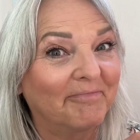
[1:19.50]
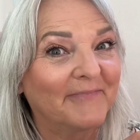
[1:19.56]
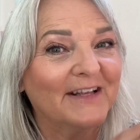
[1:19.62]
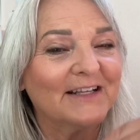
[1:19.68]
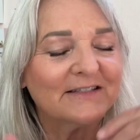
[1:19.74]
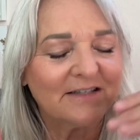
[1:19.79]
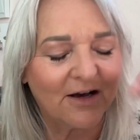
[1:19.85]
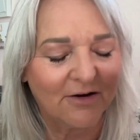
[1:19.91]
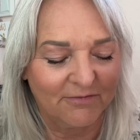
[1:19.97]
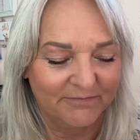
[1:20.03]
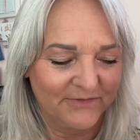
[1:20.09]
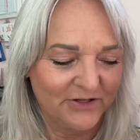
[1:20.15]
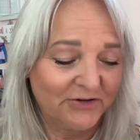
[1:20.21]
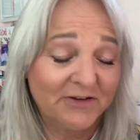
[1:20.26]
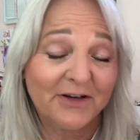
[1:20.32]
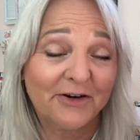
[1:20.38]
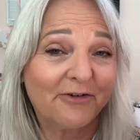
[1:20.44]
So
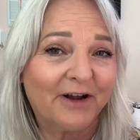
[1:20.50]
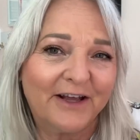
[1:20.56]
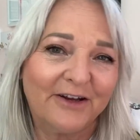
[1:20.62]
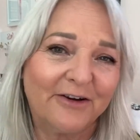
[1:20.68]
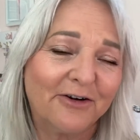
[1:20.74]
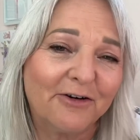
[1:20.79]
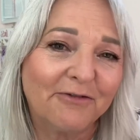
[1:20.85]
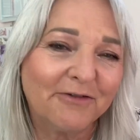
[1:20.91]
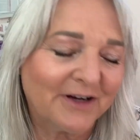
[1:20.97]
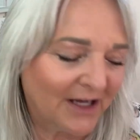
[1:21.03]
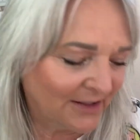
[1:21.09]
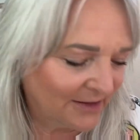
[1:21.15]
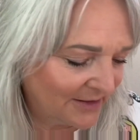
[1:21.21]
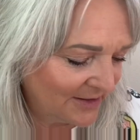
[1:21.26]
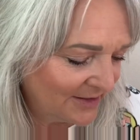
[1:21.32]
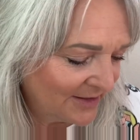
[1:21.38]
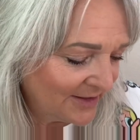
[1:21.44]
you can create your own
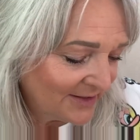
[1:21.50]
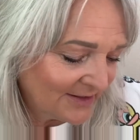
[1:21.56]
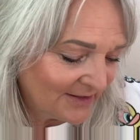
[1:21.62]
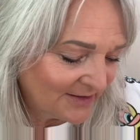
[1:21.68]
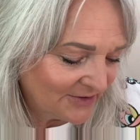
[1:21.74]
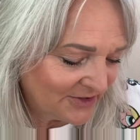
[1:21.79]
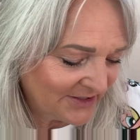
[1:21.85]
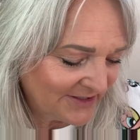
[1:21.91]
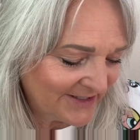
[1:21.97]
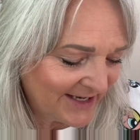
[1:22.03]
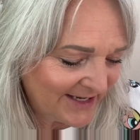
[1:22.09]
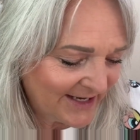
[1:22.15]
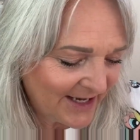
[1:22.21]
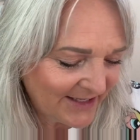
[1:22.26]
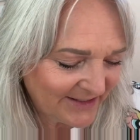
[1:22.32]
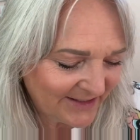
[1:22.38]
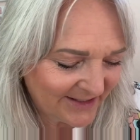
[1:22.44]
color, just like
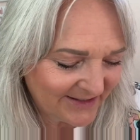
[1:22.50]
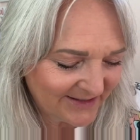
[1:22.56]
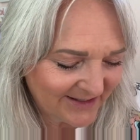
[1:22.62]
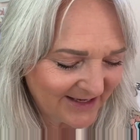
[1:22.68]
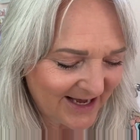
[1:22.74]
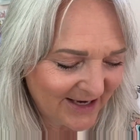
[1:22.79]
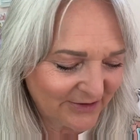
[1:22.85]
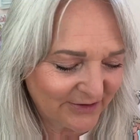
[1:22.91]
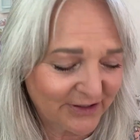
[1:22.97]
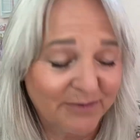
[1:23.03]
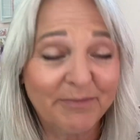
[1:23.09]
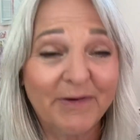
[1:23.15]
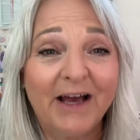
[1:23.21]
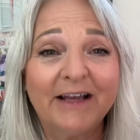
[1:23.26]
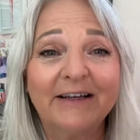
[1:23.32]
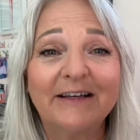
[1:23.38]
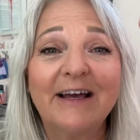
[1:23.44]
I did. Actually,
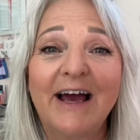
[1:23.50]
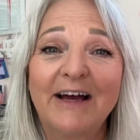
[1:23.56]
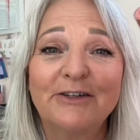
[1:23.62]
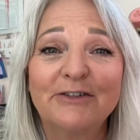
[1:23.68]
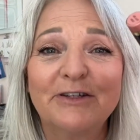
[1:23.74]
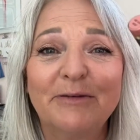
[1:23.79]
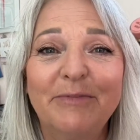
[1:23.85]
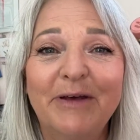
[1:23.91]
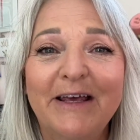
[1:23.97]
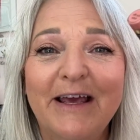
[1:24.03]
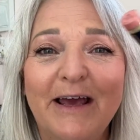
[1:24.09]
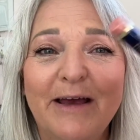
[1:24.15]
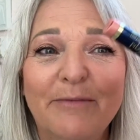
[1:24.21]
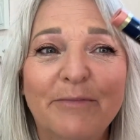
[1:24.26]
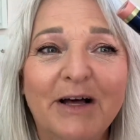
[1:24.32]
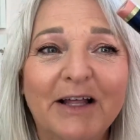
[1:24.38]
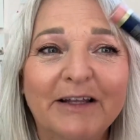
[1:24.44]
mine actually
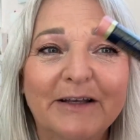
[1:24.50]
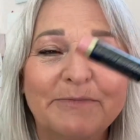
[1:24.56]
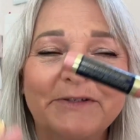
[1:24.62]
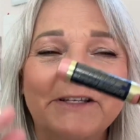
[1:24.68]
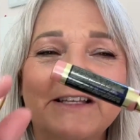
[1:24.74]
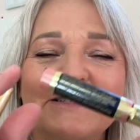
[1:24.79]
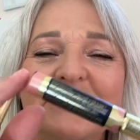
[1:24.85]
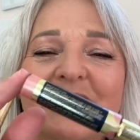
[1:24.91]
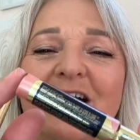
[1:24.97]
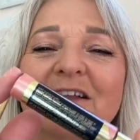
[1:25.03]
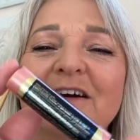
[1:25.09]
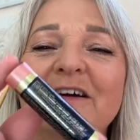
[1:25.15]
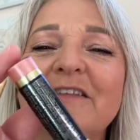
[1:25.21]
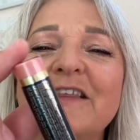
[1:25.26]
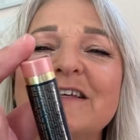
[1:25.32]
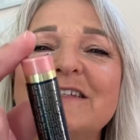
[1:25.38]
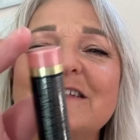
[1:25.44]
became a LipSense
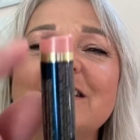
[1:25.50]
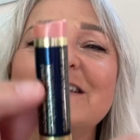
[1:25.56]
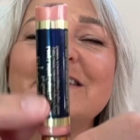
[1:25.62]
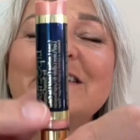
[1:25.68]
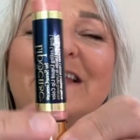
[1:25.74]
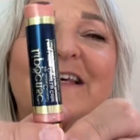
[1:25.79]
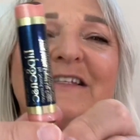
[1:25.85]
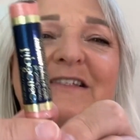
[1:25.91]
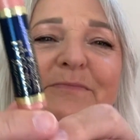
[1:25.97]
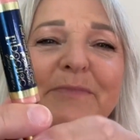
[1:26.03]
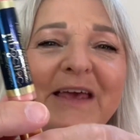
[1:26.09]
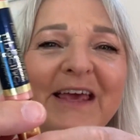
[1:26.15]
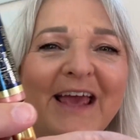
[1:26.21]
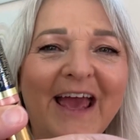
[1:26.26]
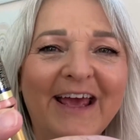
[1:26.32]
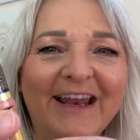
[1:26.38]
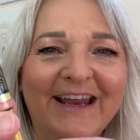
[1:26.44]
color. This is Kiss Me
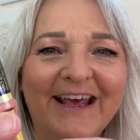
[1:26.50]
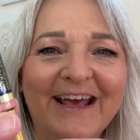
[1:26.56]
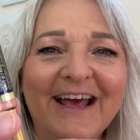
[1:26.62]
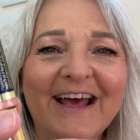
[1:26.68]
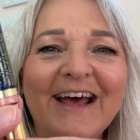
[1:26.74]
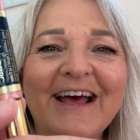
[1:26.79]
Katie.